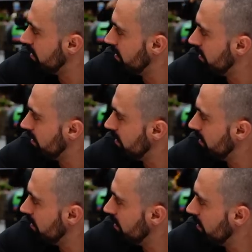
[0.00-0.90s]

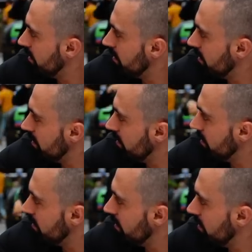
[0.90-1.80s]

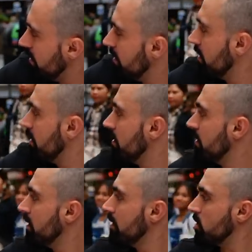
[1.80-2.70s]

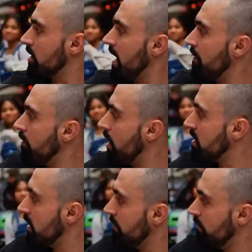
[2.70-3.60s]
(silent)